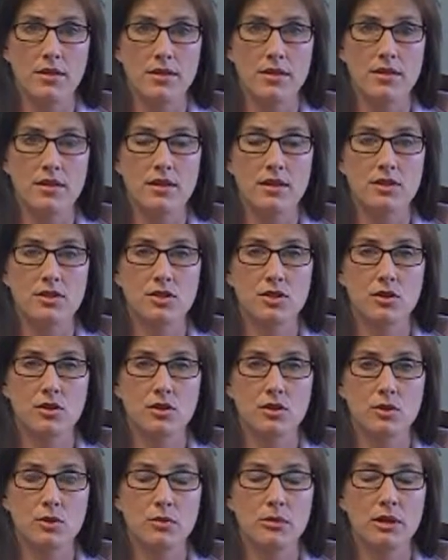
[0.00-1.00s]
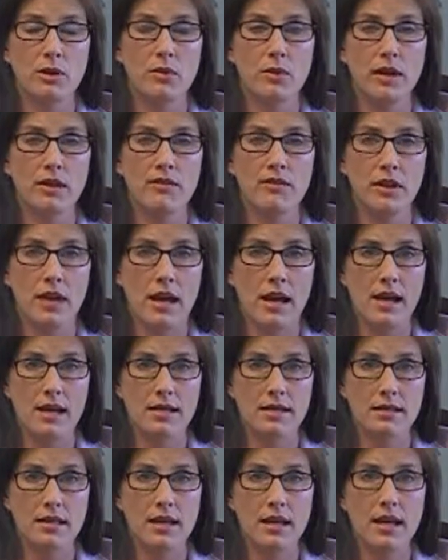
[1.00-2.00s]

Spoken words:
that the students will be red flagged